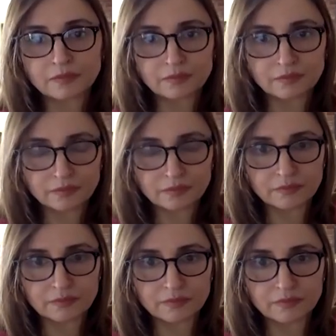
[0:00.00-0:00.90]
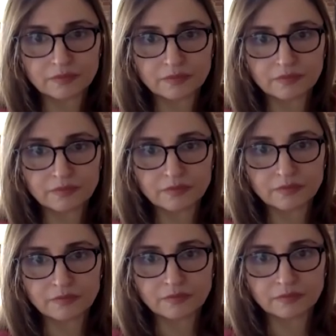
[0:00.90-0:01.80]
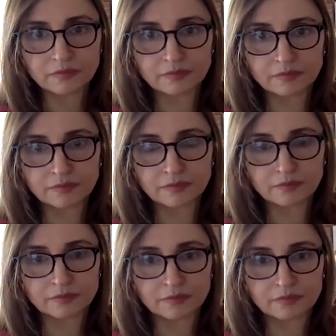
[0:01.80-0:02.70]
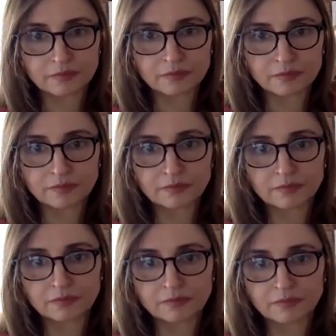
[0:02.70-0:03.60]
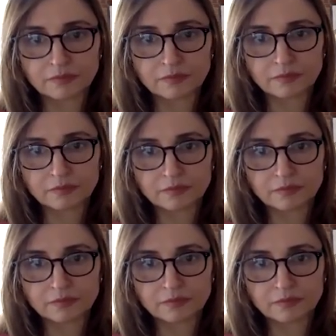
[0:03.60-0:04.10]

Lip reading: (silent)